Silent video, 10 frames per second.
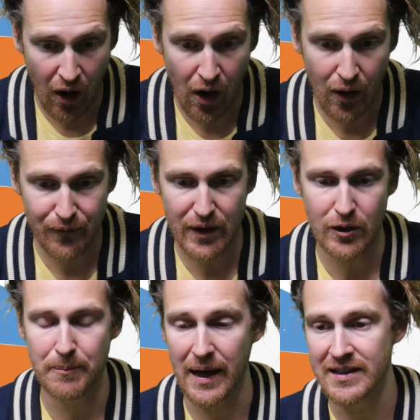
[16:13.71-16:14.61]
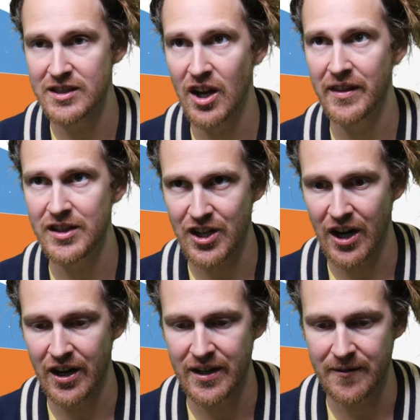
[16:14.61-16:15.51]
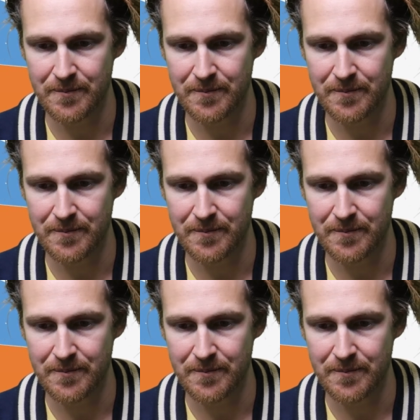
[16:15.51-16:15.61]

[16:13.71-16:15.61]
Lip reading: all field buttons on the chart.